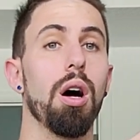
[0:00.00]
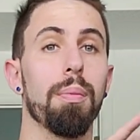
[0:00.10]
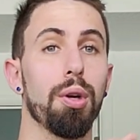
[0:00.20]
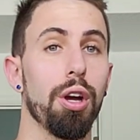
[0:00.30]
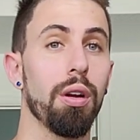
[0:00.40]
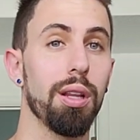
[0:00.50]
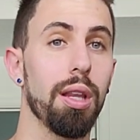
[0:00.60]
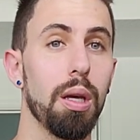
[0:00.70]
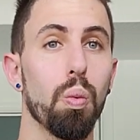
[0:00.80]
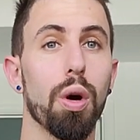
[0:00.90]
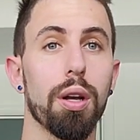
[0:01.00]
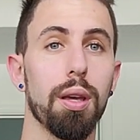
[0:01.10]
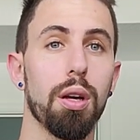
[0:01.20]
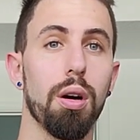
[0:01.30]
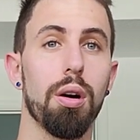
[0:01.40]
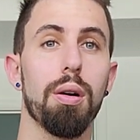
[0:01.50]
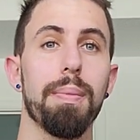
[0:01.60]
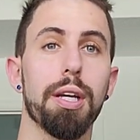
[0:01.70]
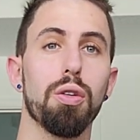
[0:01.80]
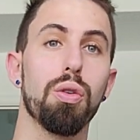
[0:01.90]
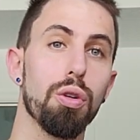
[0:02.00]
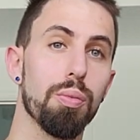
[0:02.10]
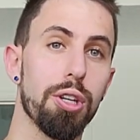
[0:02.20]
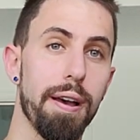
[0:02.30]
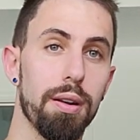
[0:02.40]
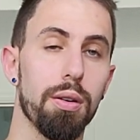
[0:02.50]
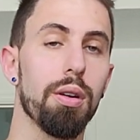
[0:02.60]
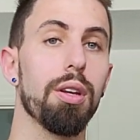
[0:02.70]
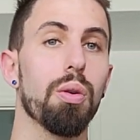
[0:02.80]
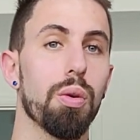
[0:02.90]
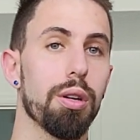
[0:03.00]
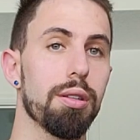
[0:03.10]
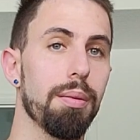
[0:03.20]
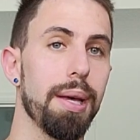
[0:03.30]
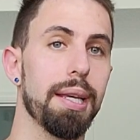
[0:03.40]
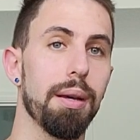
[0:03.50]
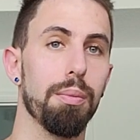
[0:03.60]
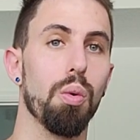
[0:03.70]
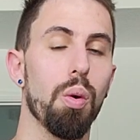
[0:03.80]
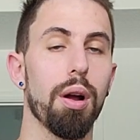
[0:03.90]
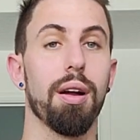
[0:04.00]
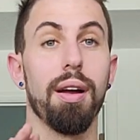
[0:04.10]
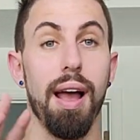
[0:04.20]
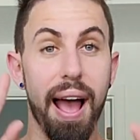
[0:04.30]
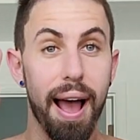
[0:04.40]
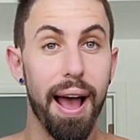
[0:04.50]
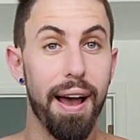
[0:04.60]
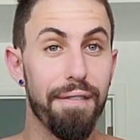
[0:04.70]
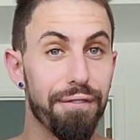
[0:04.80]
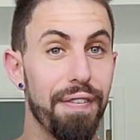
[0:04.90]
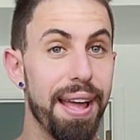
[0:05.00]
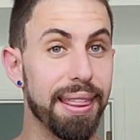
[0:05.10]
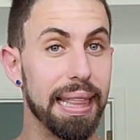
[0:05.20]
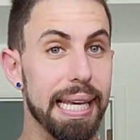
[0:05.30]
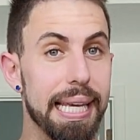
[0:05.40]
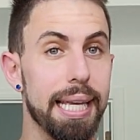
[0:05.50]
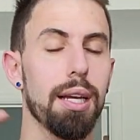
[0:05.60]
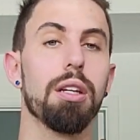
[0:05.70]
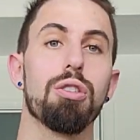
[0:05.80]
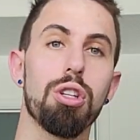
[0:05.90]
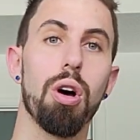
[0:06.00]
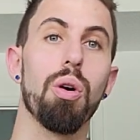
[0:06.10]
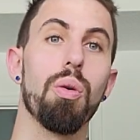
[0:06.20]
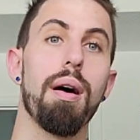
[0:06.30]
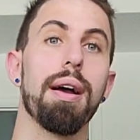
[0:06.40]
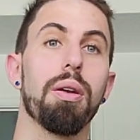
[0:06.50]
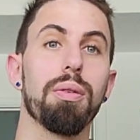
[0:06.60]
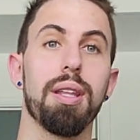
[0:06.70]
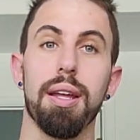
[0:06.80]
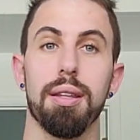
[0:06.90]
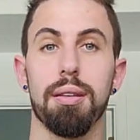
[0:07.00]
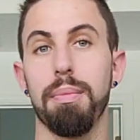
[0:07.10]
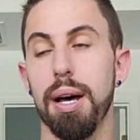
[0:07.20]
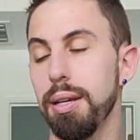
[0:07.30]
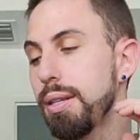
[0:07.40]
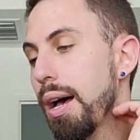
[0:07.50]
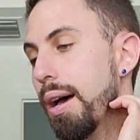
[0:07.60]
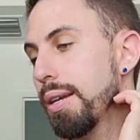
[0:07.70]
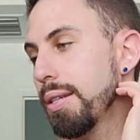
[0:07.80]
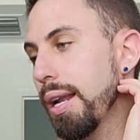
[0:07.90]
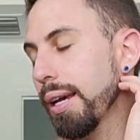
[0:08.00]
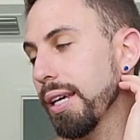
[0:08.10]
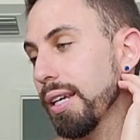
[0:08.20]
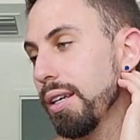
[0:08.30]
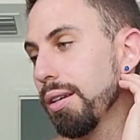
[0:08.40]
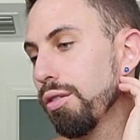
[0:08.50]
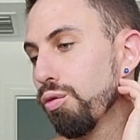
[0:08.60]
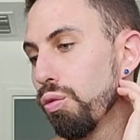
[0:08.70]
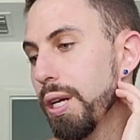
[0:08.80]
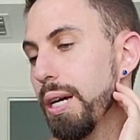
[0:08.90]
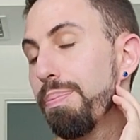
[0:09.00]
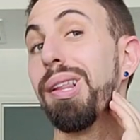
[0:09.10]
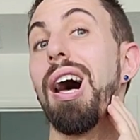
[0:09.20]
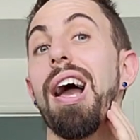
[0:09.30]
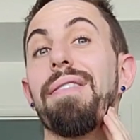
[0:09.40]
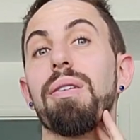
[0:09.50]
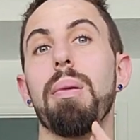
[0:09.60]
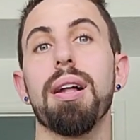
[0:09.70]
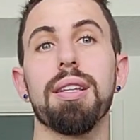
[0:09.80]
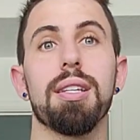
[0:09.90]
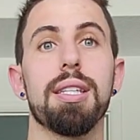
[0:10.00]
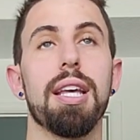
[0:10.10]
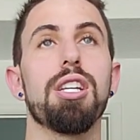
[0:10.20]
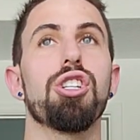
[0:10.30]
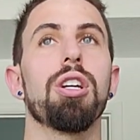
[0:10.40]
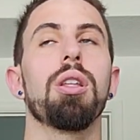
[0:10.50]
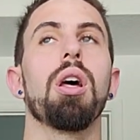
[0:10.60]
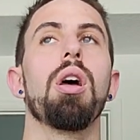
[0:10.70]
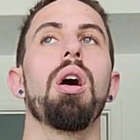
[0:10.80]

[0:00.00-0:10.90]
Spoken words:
I'm currently working on my YouTube channel in order to make it more friendly so I don't get demonetized and I can reapply for monetization.